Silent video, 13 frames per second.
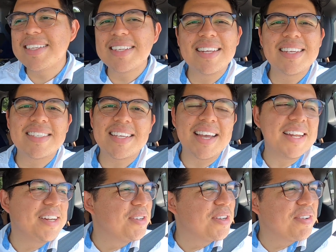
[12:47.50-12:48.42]
it's an
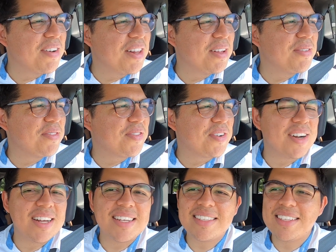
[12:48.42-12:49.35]
exciting new development for
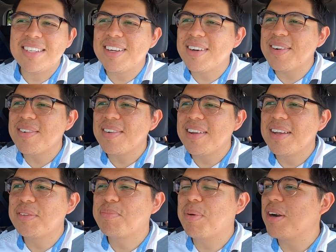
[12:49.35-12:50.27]
us, you know,
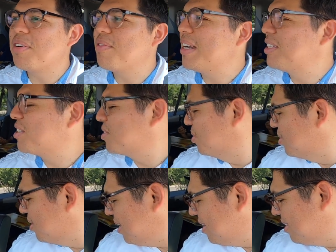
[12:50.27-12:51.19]
as part of my
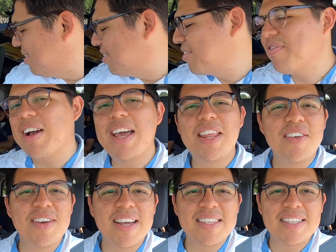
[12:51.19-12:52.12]
story, you know,
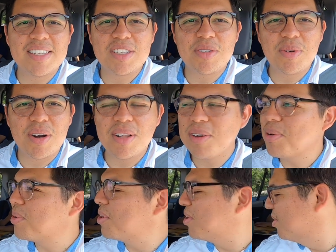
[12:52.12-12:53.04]
inviting you guys into our
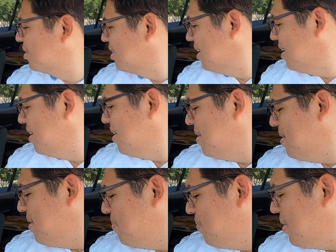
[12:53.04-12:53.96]
little world.
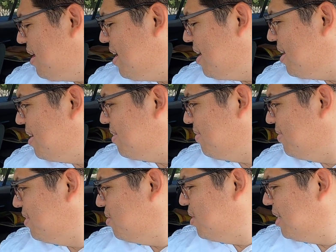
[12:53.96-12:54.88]
Uh,
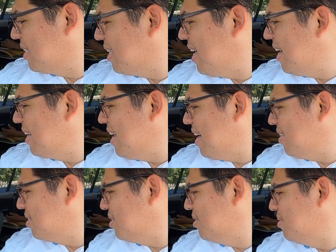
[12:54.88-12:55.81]
what it's like
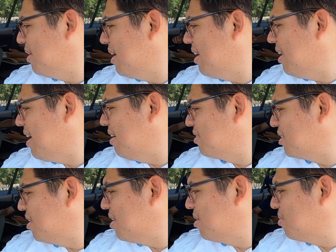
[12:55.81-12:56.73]
now to get life
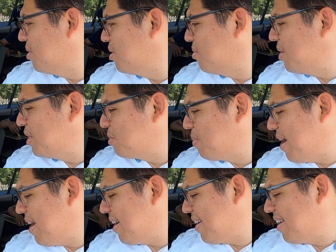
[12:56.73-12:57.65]
started with the
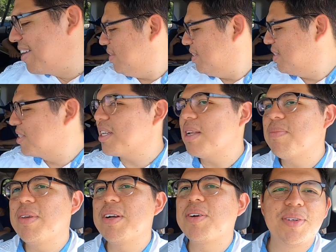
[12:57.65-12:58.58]
Ridgeback. This is
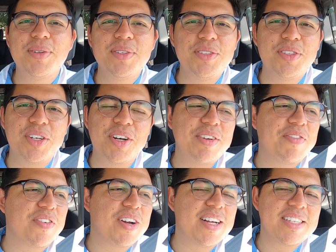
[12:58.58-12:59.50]
gonna be a cool new journey
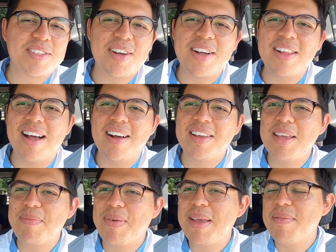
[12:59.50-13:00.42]
for us. So I'll, I'll
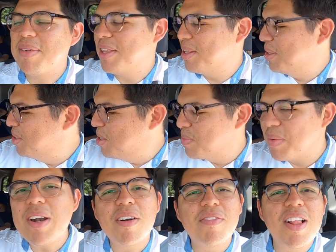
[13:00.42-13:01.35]
keep him in the loop
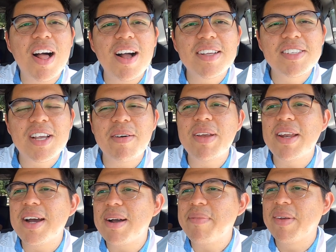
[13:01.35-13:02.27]
in our vlogs
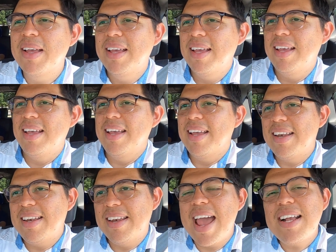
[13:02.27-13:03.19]
coming up
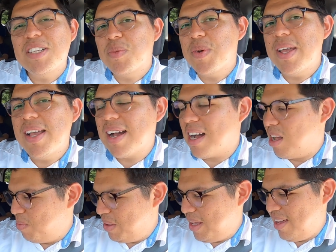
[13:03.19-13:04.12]
next week
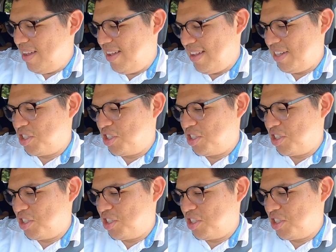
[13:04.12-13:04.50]
I'll be